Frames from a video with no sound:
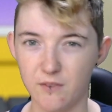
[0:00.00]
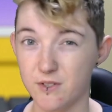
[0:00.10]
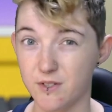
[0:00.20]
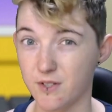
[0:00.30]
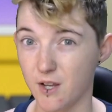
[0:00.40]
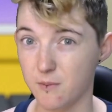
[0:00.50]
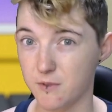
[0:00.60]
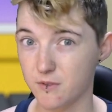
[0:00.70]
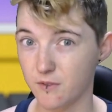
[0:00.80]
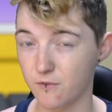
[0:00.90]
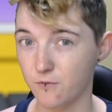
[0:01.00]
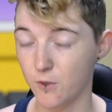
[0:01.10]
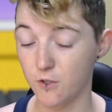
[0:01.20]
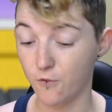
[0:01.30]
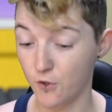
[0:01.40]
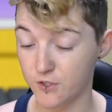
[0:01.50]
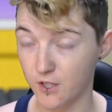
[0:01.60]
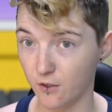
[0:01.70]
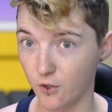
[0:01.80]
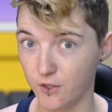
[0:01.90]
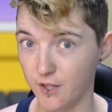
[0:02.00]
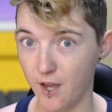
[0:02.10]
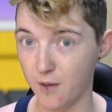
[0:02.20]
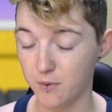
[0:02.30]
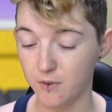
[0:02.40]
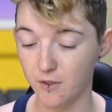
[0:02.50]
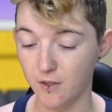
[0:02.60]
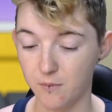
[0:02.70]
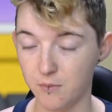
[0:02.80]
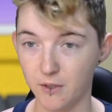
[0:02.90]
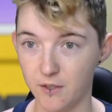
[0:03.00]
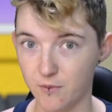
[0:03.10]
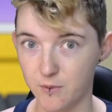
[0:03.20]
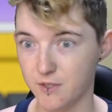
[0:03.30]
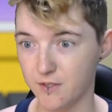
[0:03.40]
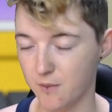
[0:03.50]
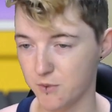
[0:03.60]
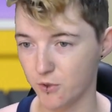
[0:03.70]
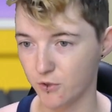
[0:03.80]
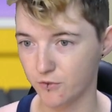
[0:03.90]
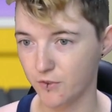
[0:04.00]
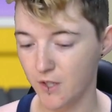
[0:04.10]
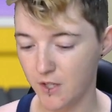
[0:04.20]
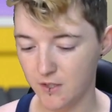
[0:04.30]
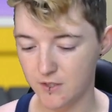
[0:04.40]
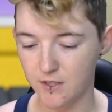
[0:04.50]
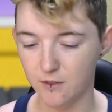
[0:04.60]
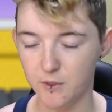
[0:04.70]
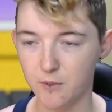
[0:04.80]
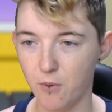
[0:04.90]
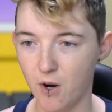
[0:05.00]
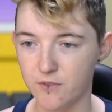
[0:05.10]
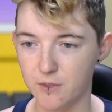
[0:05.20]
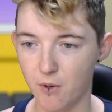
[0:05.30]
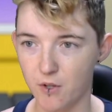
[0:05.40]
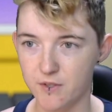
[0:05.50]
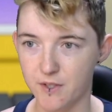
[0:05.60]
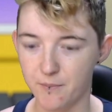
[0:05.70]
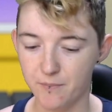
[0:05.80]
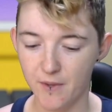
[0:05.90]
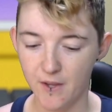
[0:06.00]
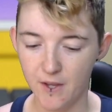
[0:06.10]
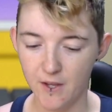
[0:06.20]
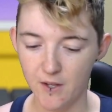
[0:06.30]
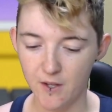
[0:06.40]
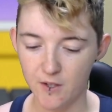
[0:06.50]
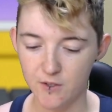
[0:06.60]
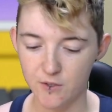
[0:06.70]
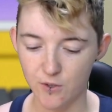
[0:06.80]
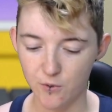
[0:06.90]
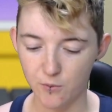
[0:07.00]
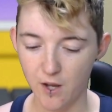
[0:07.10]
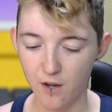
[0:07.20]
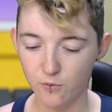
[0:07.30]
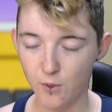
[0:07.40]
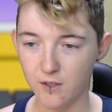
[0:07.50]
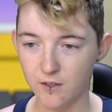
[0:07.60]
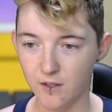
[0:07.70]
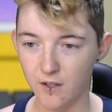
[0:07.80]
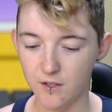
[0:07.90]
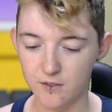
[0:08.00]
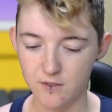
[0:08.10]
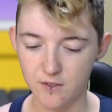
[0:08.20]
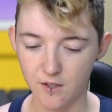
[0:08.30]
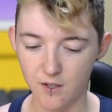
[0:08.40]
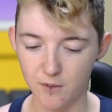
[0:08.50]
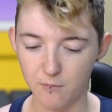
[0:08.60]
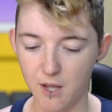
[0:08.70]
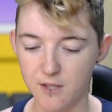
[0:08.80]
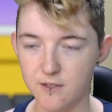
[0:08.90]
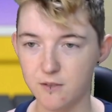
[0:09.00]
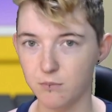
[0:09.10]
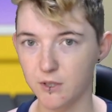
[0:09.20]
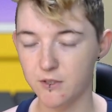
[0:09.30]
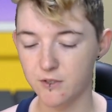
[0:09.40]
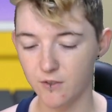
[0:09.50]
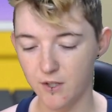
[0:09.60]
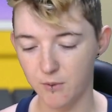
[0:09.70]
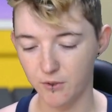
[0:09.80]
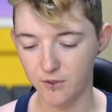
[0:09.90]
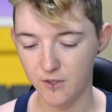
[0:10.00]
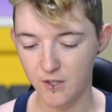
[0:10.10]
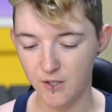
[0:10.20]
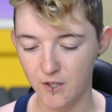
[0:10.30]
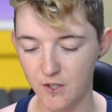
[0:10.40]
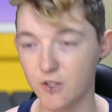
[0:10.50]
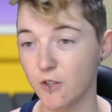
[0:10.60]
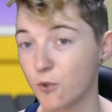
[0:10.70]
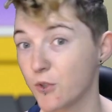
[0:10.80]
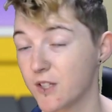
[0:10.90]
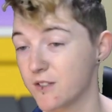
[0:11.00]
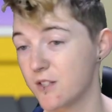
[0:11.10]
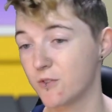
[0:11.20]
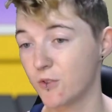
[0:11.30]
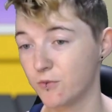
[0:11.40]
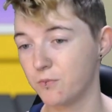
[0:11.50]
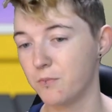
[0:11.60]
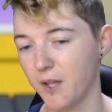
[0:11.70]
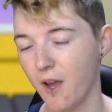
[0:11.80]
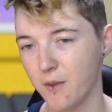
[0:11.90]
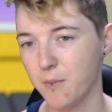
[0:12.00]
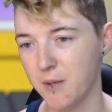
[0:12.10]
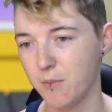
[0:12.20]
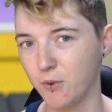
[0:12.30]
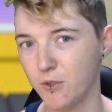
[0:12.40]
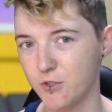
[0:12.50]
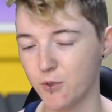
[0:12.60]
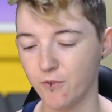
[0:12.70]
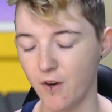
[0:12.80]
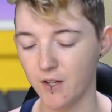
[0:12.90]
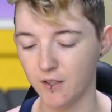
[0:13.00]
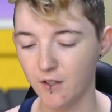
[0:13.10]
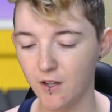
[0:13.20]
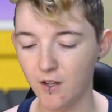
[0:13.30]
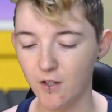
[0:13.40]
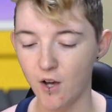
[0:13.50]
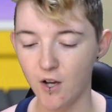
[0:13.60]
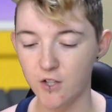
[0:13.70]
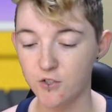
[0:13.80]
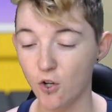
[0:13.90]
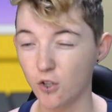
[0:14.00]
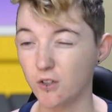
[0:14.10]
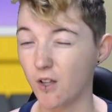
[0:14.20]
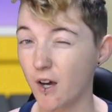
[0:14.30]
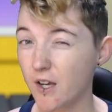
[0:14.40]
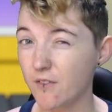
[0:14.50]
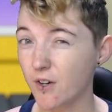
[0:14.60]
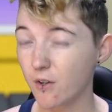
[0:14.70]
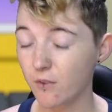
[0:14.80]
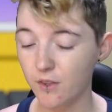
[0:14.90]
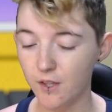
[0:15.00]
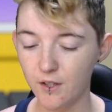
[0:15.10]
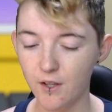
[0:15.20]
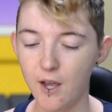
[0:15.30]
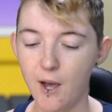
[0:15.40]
it's the same as if when you first downloaded the app i believe it was the same sort of deal with the privacy policy so we have one against uh, ben's blitz greymon so yeah the cool thing is these are all like other people that you are fighting uh, it's not live i don't think